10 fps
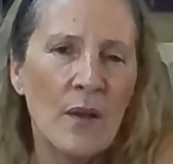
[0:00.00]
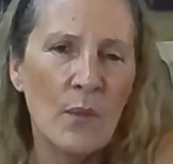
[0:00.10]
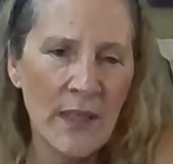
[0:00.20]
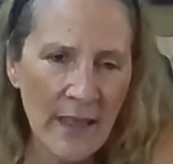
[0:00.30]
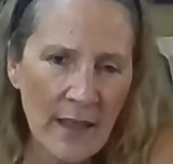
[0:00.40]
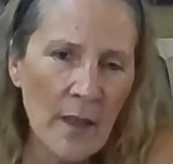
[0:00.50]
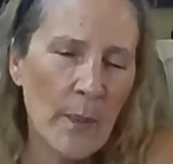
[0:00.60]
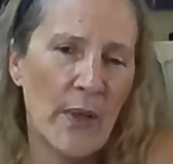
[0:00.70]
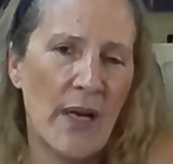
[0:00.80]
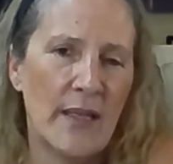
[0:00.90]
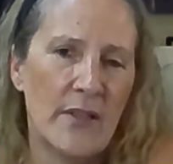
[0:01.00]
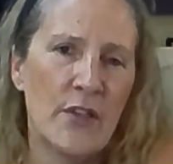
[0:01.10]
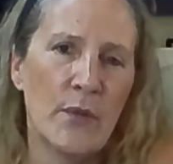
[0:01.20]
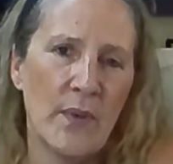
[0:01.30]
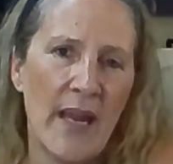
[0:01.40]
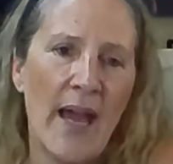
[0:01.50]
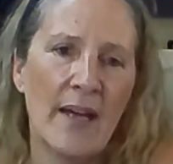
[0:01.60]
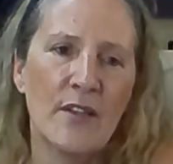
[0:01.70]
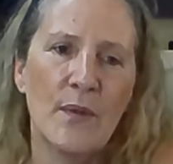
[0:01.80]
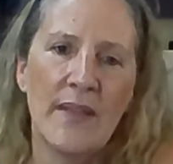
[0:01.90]
We need our bodies to
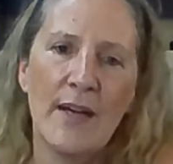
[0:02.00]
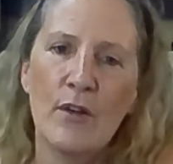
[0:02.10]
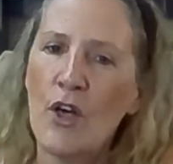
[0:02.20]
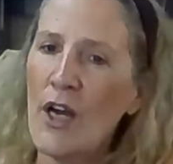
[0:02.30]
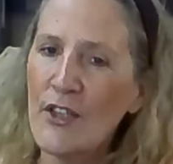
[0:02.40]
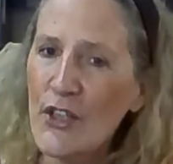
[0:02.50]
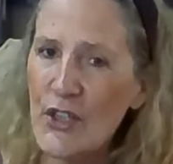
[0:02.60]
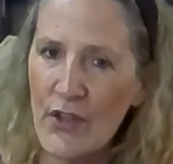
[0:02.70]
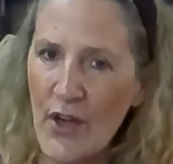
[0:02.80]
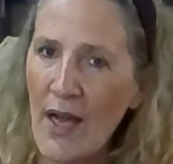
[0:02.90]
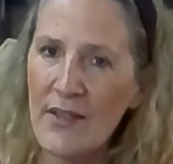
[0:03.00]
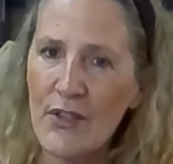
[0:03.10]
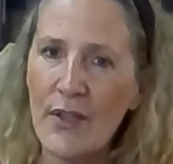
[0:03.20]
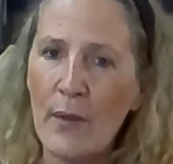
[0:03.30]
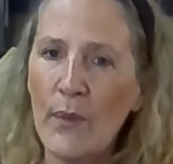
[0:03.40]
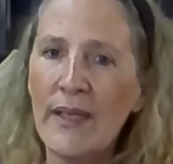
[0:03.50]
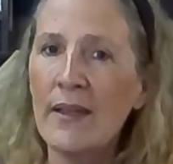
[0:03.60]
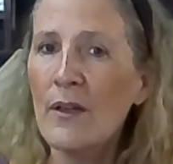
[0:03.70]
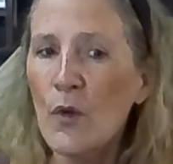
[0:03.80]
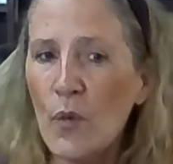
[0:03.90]
react without conscious thought so that we
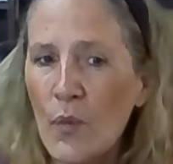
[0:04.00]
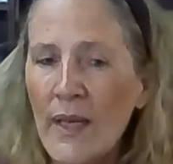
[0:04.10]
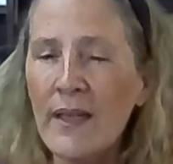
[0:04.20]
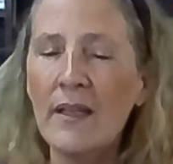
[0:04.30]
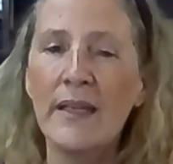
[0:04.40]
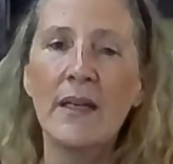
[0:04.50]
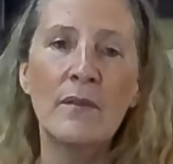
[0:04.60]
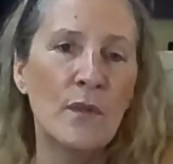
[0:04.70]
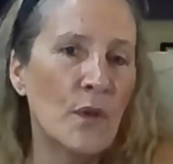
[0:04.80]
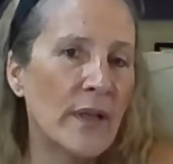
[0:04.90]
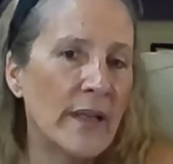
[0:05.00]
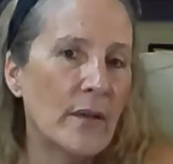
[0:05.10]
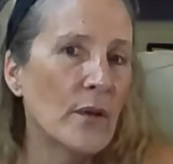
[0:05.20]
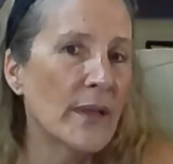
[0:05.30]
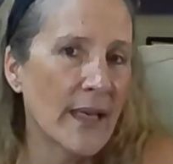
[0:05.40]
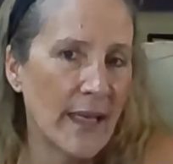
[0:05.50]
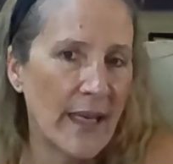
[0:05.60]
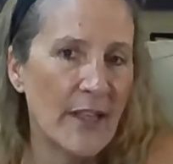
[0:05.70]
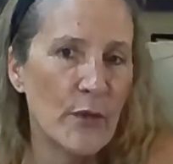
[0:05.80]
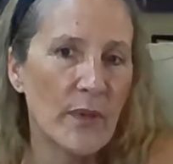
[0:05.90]
can quickly avoid or
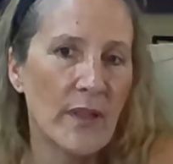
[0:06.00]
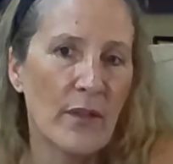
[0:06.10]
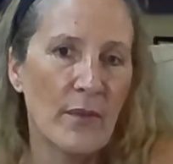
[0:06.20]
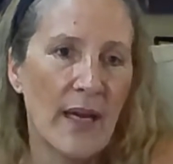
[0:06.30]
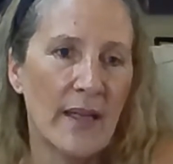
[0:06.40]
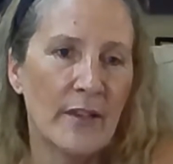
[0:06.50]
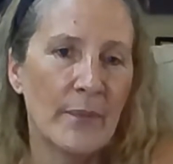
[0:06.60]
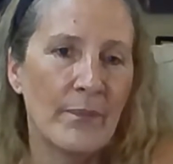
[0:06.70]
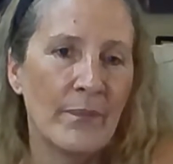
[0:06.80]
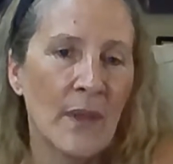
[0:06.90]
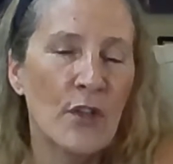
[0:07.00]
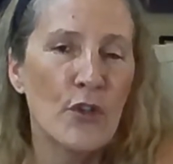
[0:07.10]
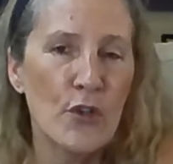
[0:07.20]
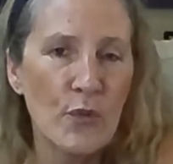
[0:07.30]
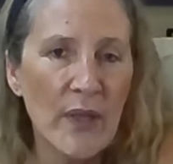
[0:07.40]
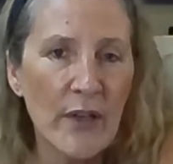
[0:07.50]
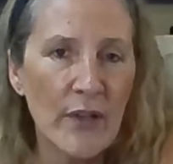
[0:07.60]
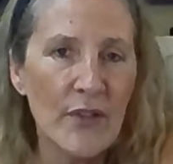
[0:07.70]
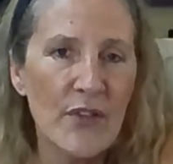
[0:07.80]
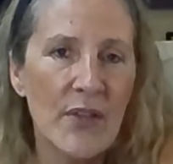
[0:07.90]
engage with a threat.
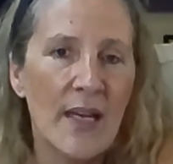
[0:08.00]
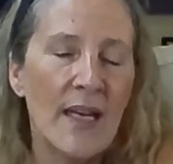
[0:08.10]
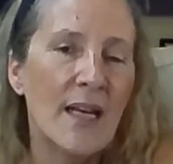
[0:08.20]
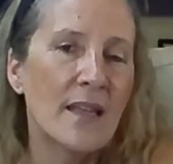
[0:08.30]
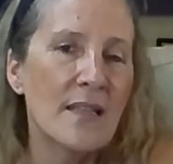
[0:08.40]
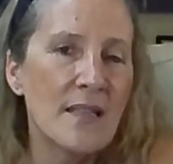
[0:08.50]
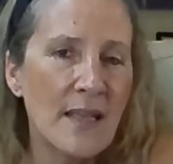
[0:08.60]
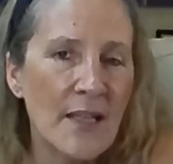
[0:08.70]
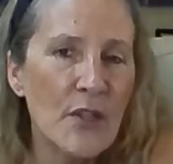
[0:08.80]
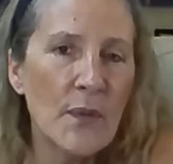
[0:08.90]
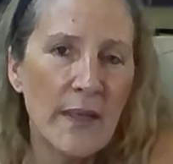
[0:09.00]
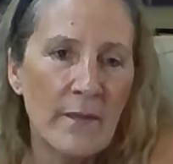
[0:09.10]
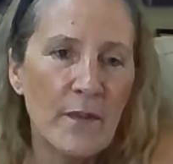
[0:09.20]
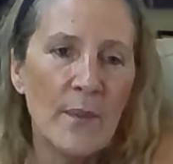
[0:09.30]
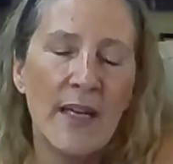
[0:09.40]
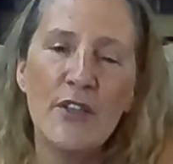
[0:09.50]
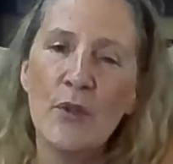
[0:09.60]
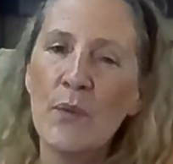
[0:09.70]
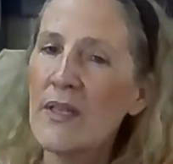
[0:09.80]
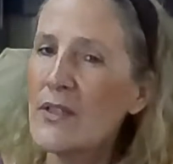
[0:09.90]
Triggers, the sensory
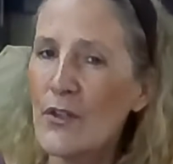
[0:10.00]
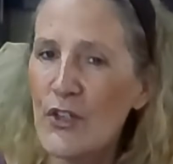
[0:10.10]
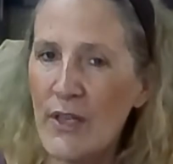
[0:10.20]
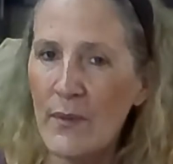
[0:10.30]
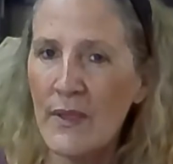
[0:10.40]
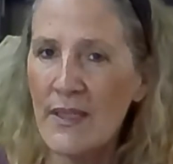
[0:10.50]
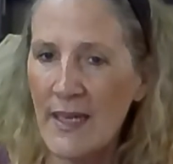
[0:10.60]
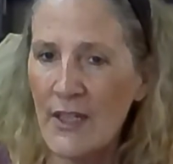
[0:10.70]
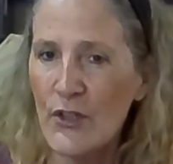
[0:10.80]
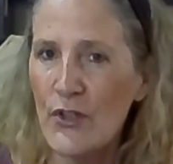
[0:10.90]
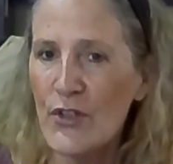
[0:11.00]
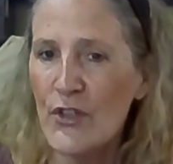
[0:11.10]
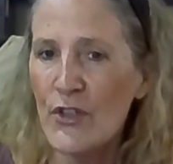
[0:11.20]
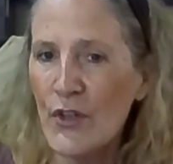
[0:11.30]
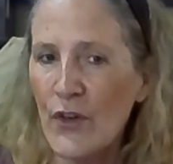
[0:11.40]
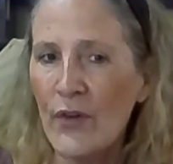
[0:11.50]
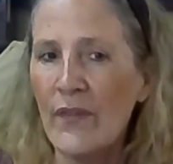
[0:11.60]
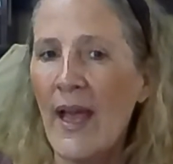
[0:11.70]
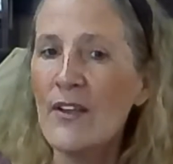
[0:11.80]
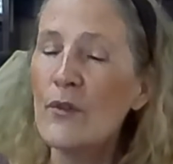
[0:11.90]
information we associate with dangers, serve
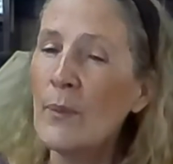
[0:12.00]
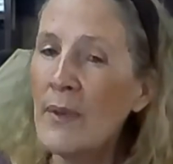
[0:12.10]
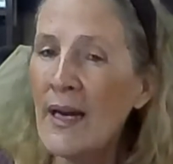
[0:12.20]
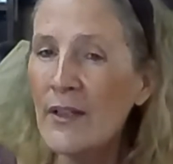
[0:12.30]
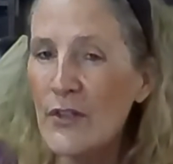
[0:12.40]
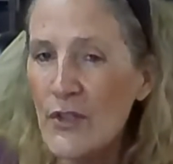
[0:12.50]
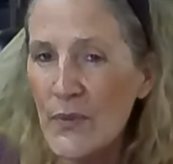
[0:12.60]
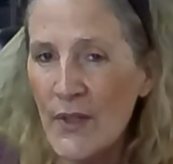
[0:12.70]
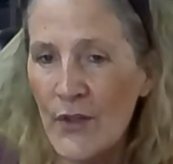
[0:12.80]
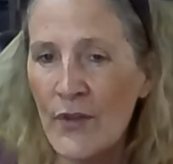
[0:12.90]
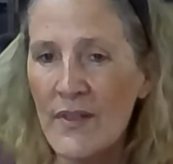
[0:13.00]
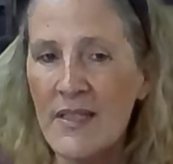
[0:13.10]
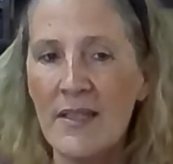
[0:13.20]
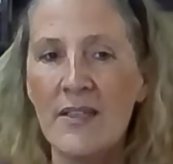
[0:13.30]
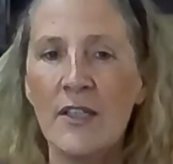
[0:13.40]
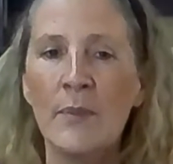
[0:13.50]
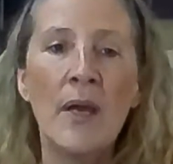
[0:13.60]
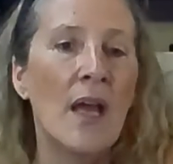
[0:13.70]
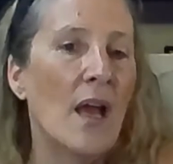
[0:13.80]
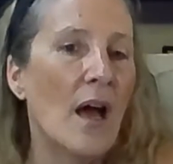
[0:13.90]
as reminders to our nervous system
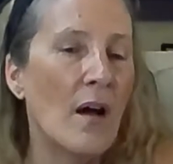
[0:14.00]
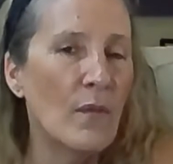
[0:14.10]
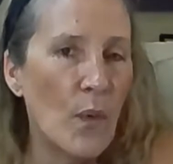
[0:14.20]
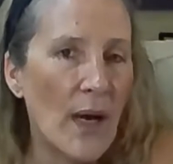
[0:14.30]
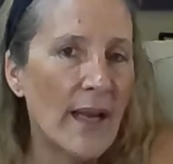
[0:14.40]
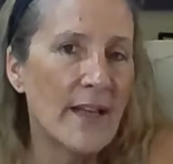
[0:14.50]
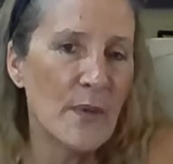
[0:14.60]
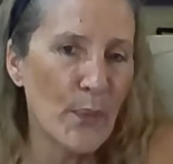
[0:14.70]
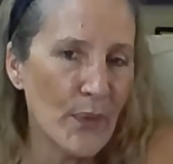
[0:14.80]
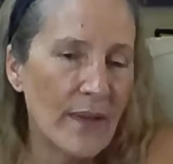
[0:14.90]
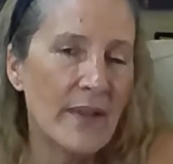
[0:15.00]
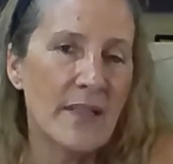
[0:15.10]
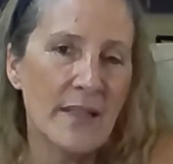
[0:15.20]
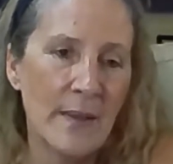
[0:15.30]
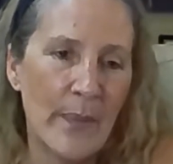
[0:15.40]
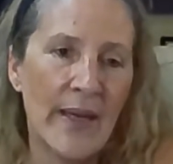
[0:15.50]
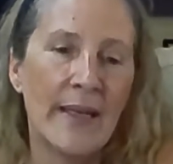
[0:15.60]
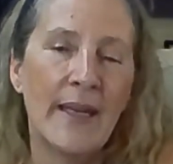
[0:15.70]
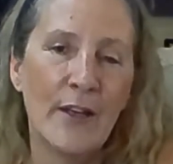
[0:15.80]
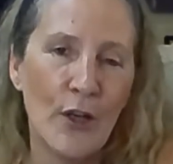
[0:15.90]
of what has previously been
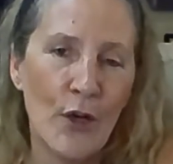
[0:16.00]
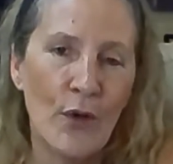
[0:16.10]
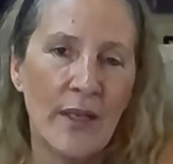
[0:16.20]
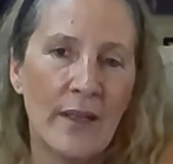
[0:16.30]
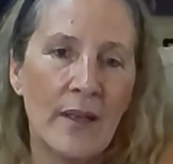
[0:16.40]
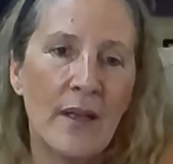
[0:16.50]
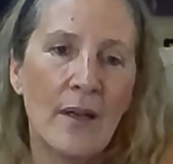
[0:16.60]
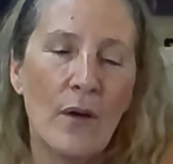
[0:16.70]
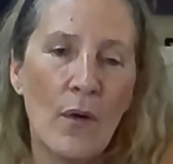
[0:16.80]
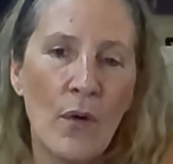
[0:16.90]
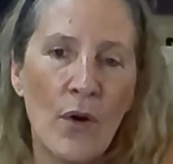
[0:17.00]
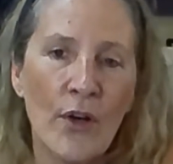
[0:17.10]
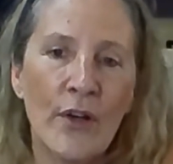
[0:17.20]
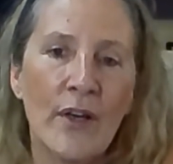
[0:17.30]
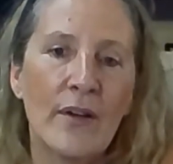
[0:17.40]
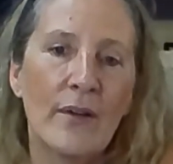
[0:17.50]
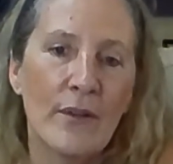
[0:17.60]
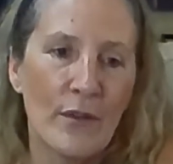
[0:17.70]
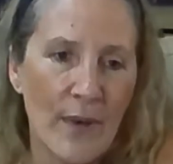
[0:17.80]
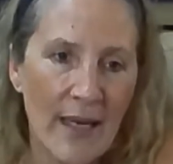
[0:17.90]
encoded for
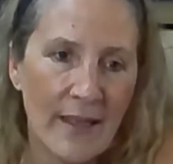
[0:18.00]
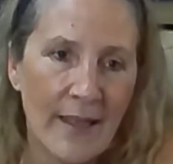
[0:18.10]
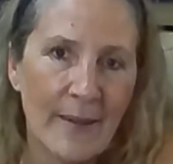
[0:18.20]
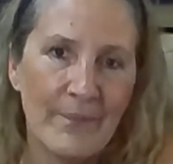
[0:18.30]
threatening.